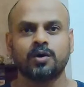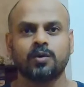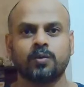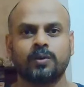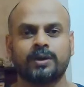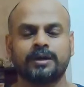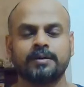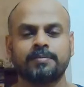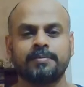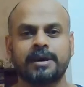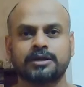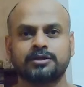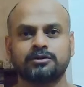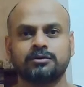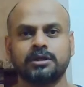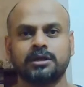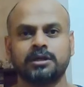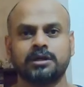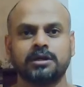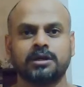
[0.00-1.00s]
Welcome back
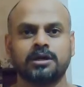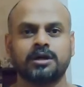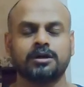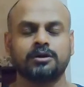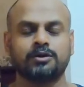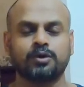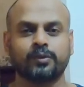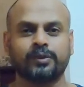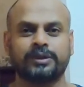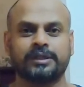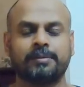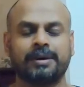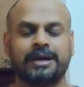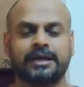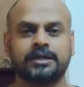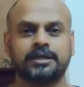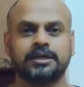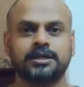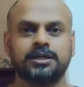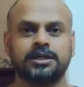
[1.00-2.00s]
to the uh, Cook with the
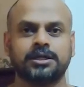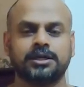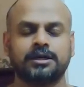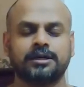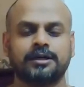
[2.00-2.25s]
Biker.